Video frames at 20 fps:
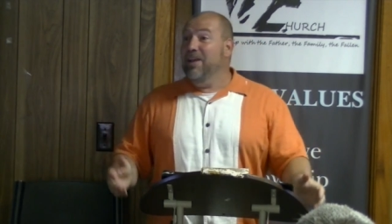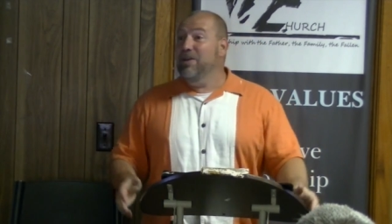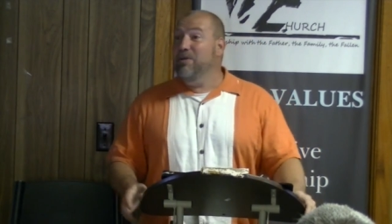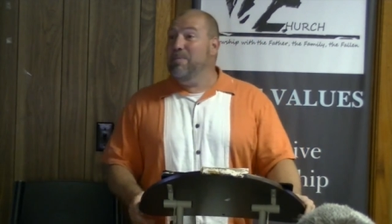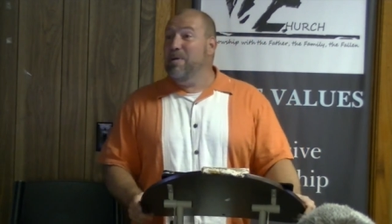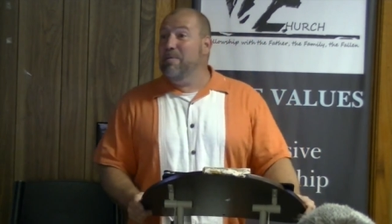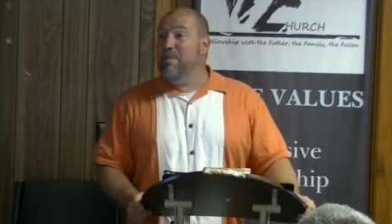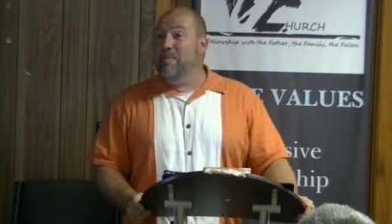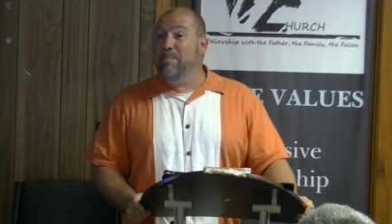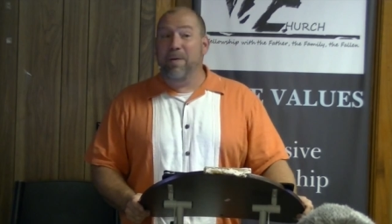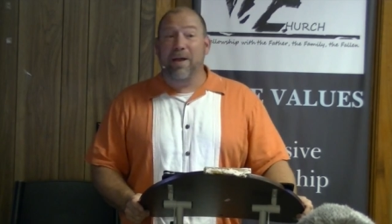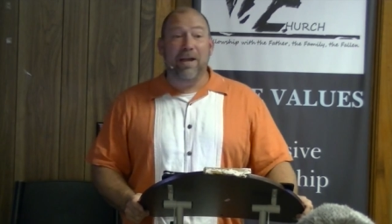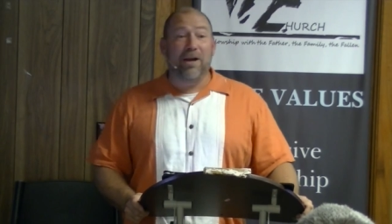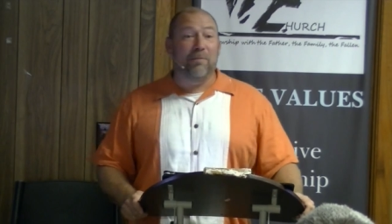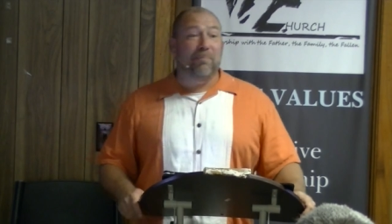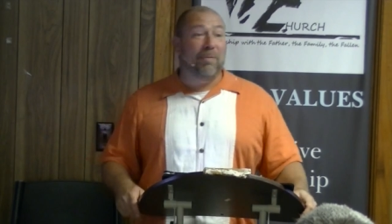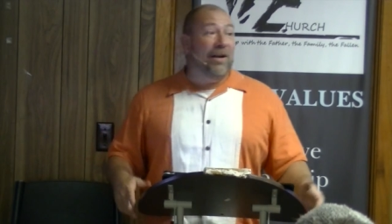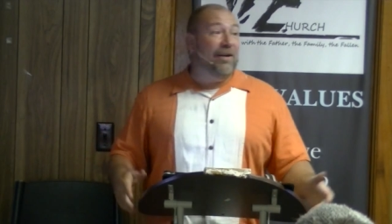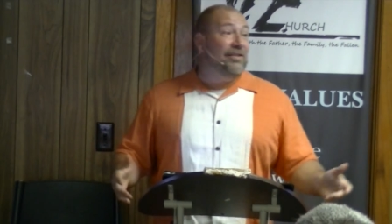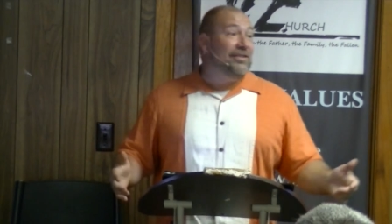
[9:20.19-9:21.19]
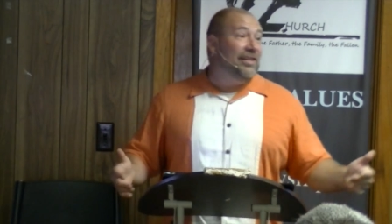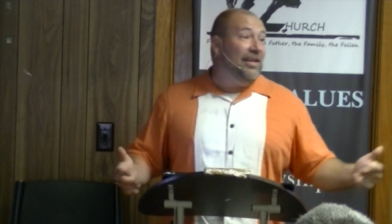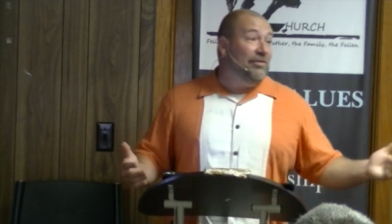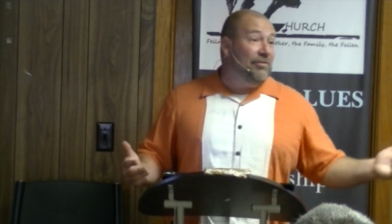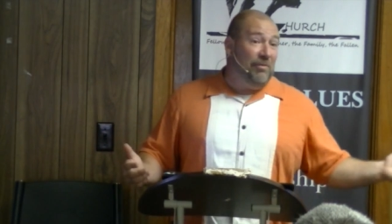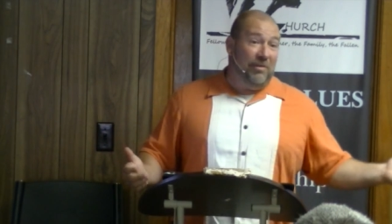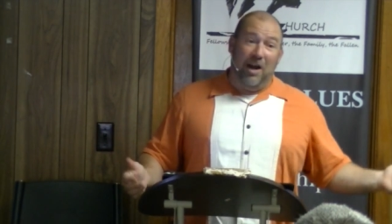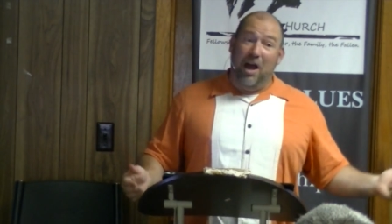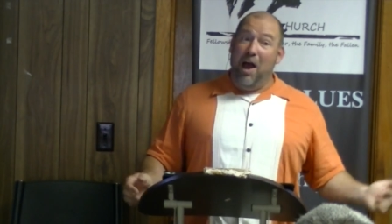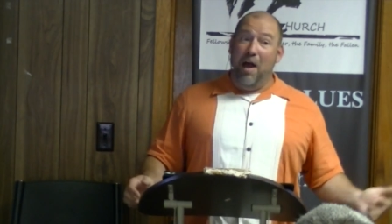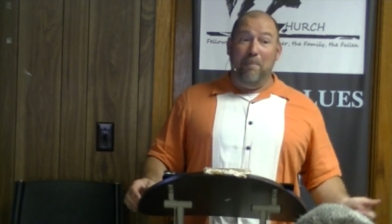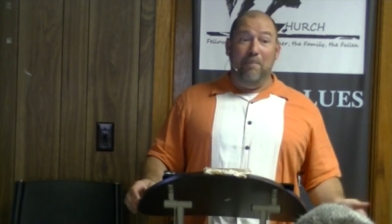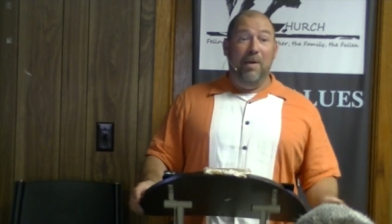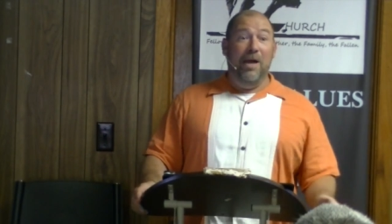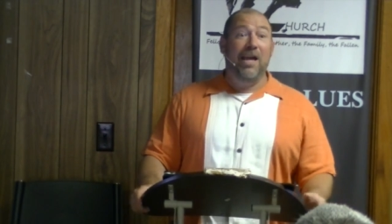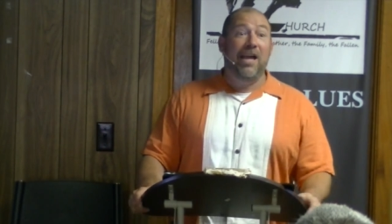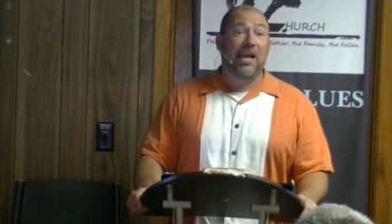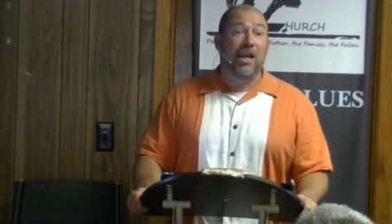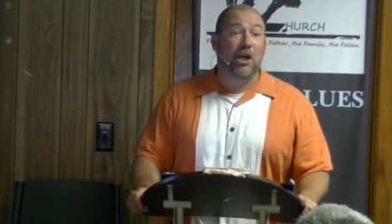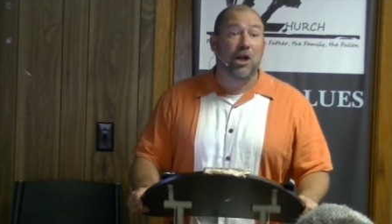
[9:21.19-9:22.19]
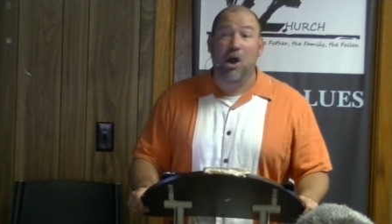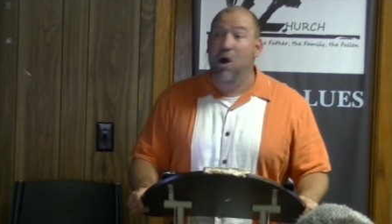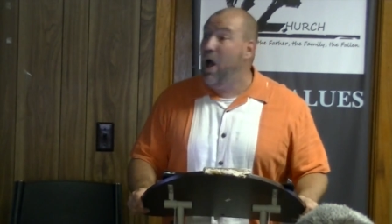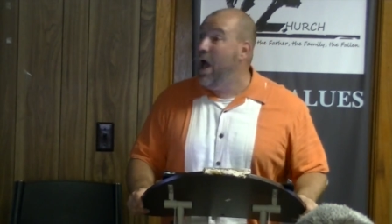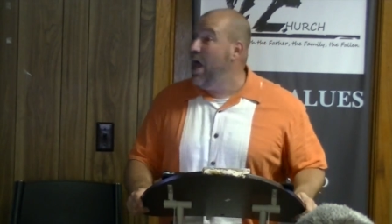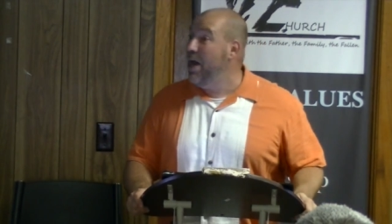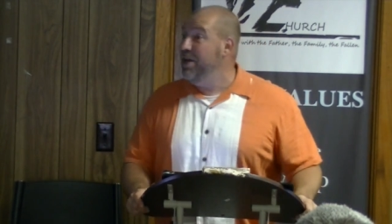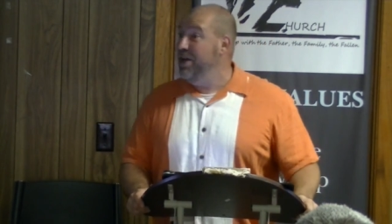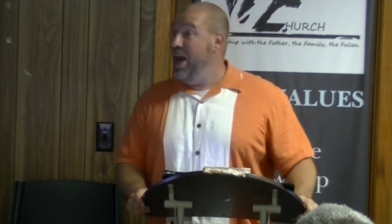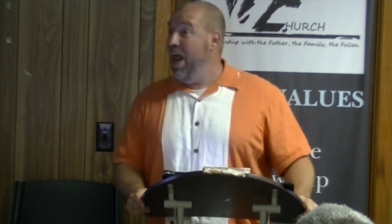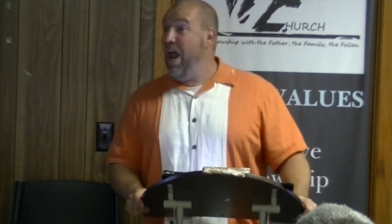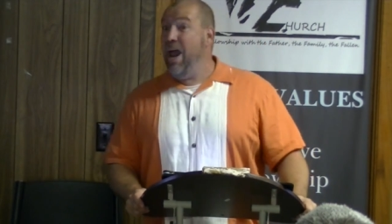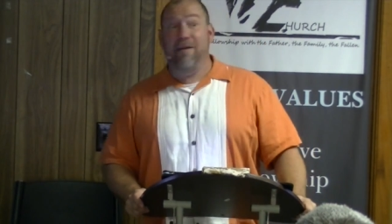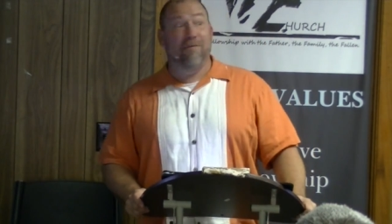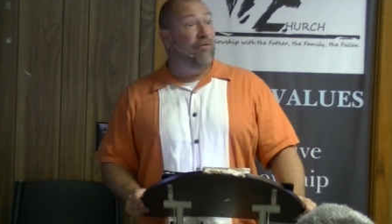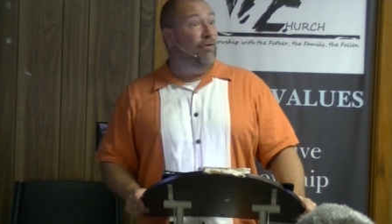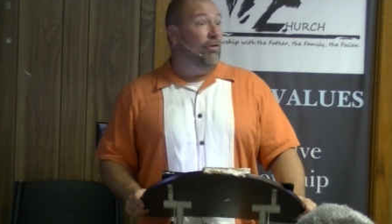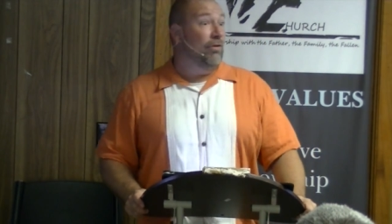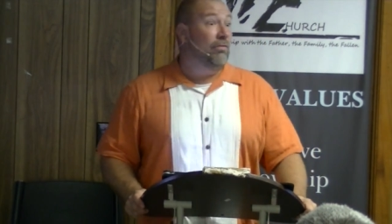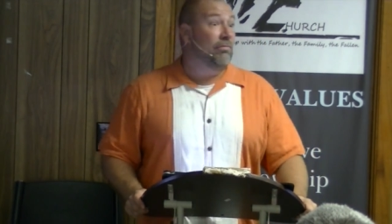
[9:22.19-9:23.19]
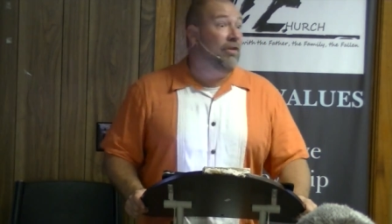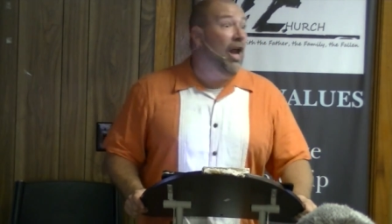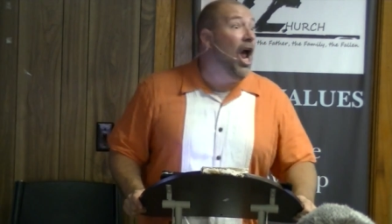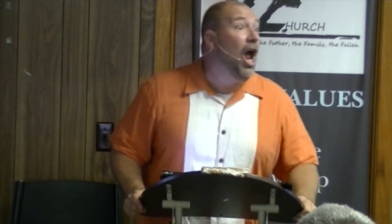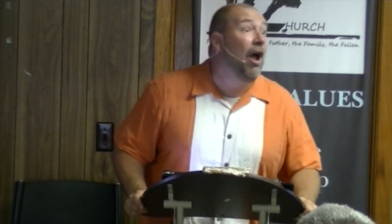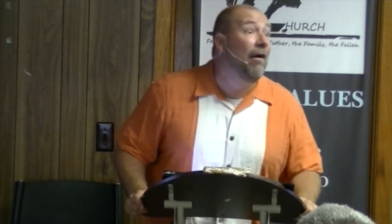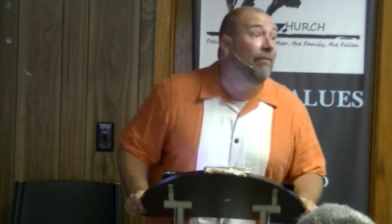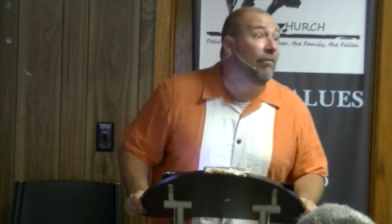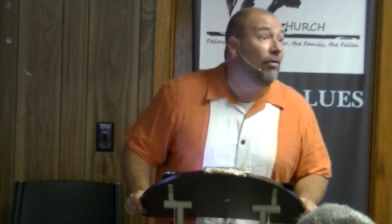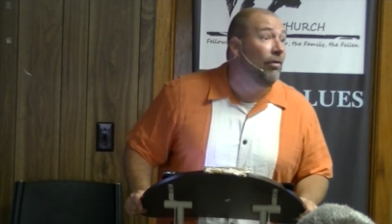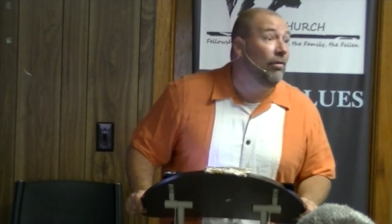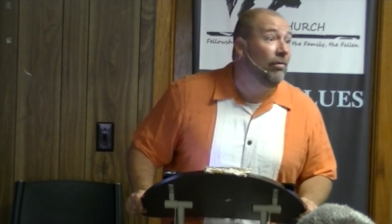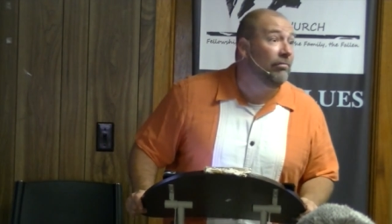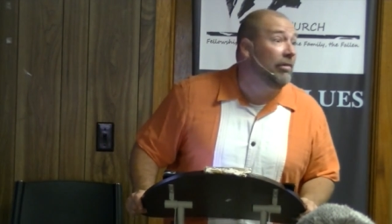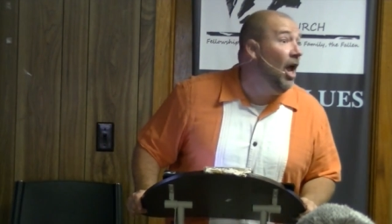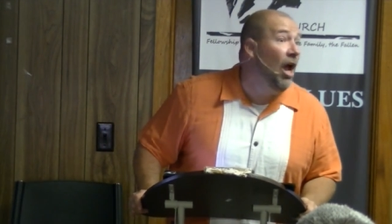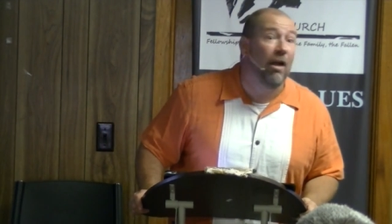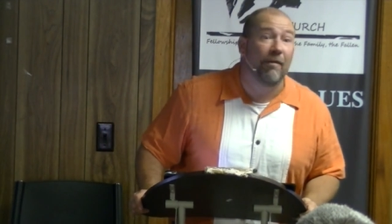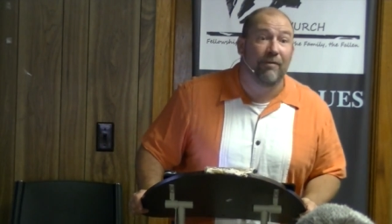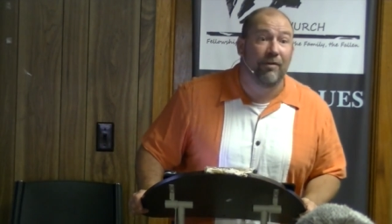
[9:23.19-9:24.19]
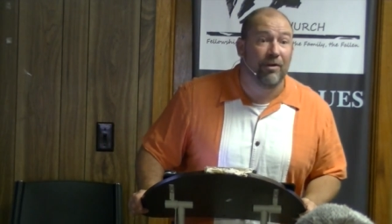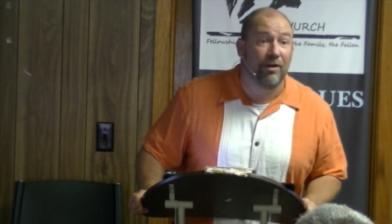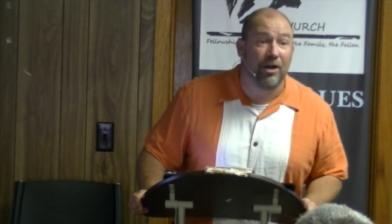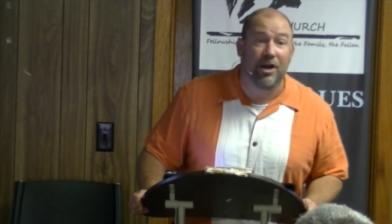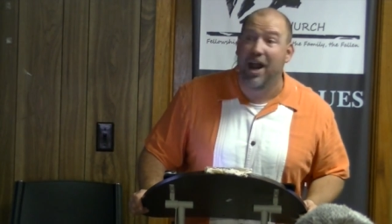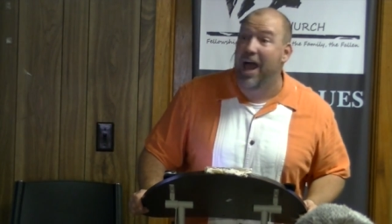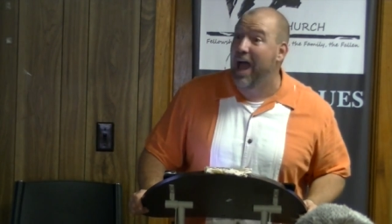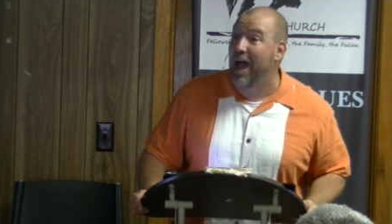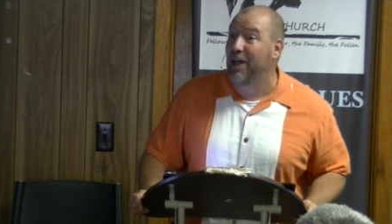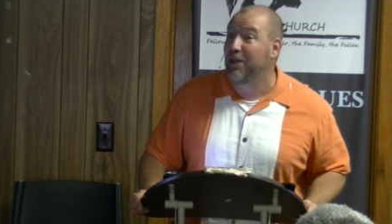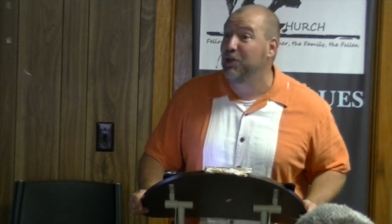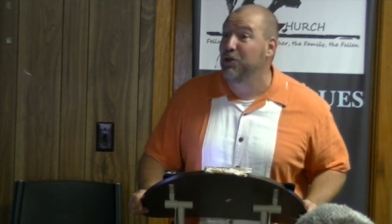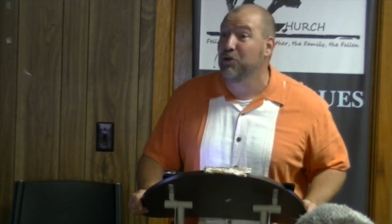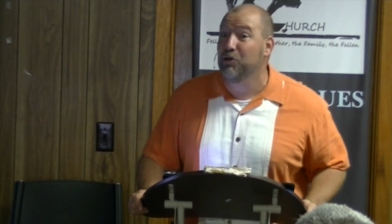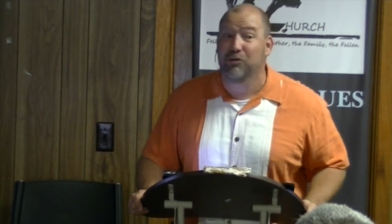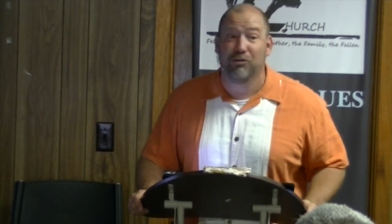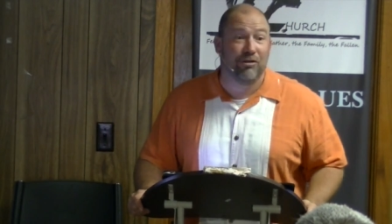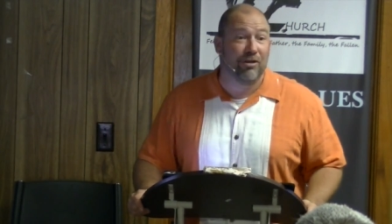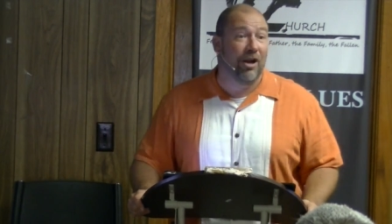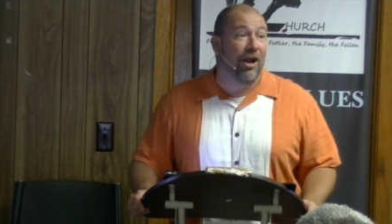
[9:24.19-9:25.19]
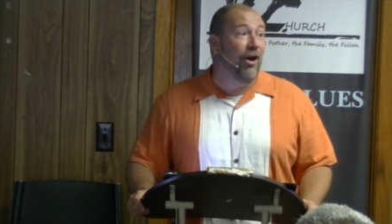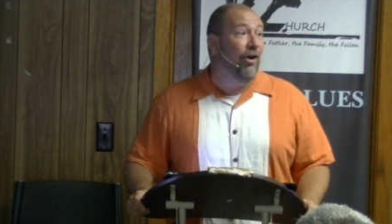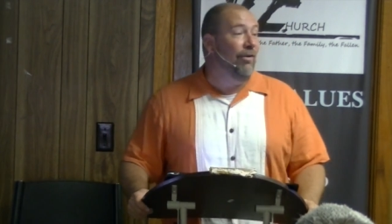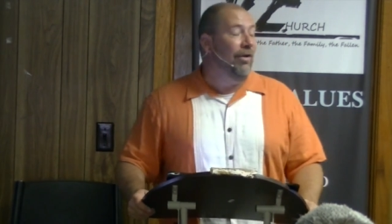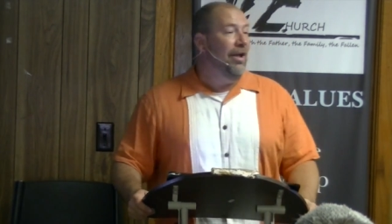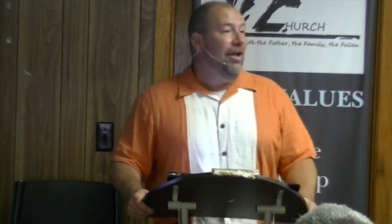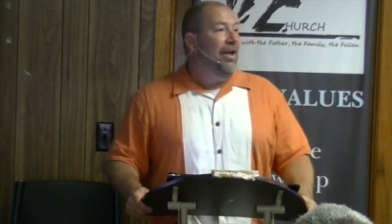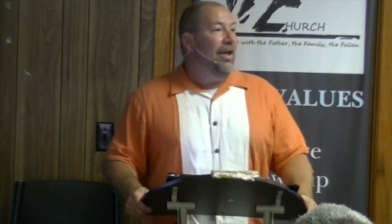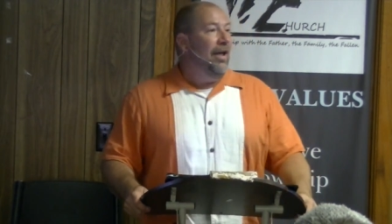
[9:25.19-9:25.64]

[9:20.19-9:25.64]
you remember Peter says, well, not me, you know, I never deny you, you know.